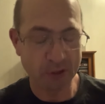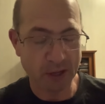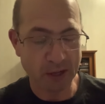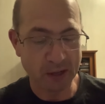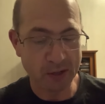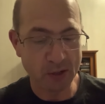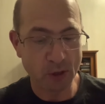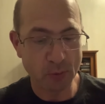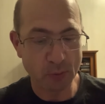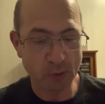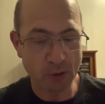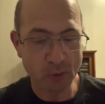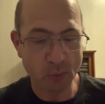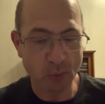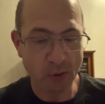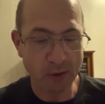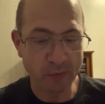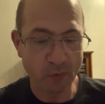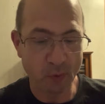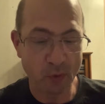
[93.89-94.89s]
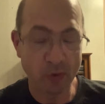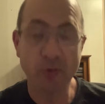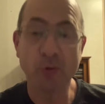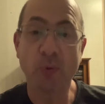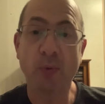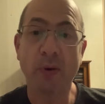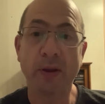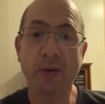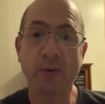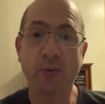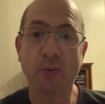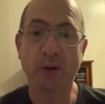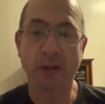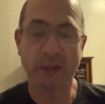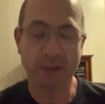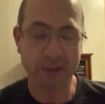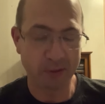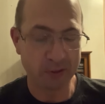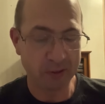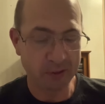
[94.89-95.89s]
October 24, 2020.
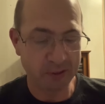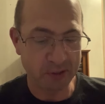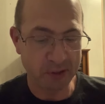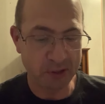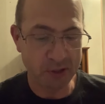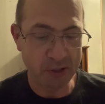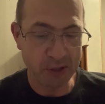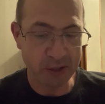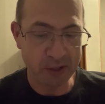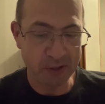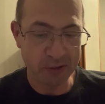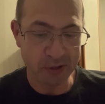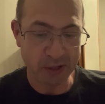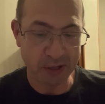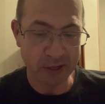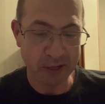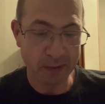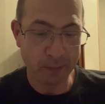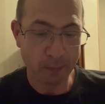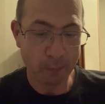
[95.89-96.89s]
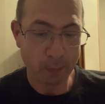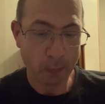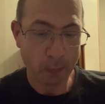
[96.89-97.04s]
So this is 2 years ago.